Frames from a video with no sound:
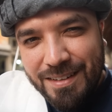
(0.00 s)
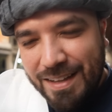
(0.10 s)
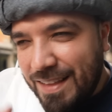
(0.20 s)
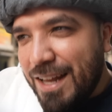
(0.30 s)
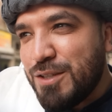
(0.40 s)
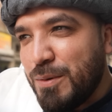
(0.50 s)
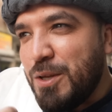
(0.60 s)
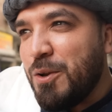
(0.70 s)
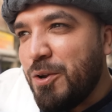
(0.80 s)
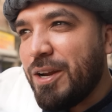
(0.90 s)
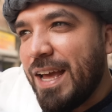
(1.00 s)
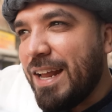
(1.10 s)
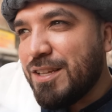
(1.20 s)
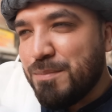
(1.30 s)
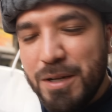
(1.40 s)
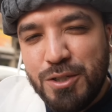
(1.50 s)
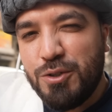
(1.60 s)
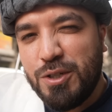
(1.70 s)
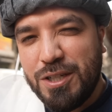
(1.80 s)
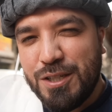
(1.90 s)
And that is when you know you're getting as much
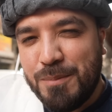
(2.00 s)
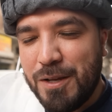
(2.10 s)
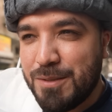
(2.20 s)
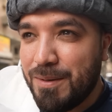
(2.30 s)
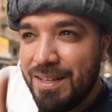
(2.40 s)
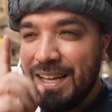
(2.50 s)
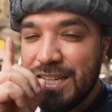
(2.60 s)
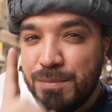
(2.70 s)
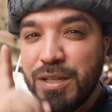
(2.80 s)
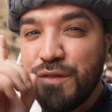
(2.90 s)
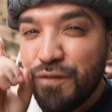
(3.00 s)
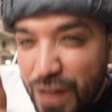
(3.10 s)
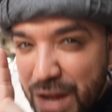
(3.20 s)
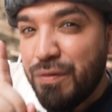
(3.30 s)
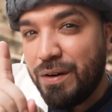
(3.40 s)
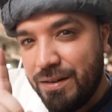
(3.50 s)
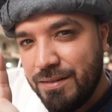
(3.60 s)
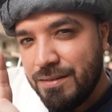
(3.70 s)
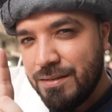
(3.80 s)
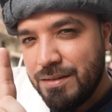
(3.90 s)
nutrition as possible, as much flavor
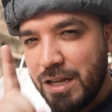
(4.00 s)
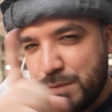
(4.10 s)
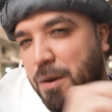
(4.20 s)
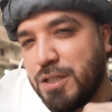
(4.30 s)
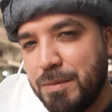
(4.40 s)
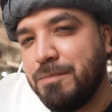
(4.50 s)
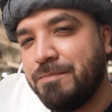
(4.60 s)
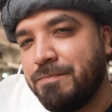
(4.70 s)
as possible.